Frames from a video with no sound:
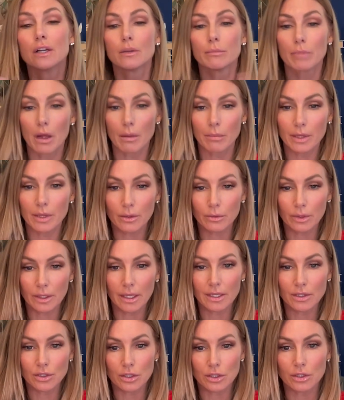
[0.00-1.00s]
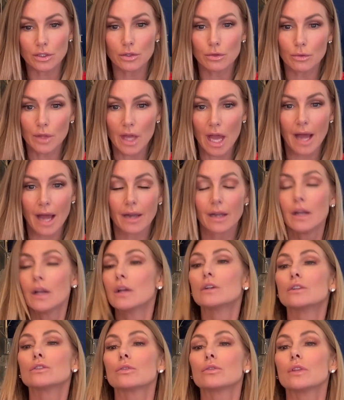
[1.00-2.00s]
Public relations knew that,
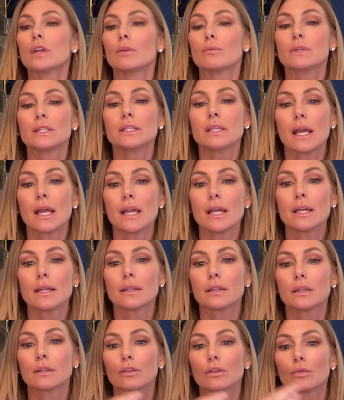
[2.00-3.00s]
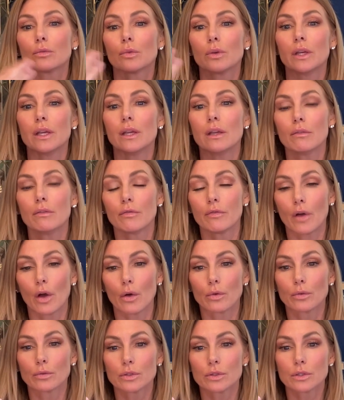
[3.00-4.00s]
so they would take the three
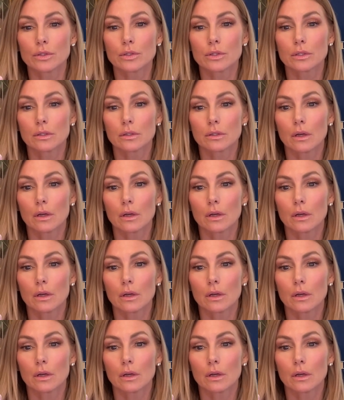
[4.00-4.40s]
votes,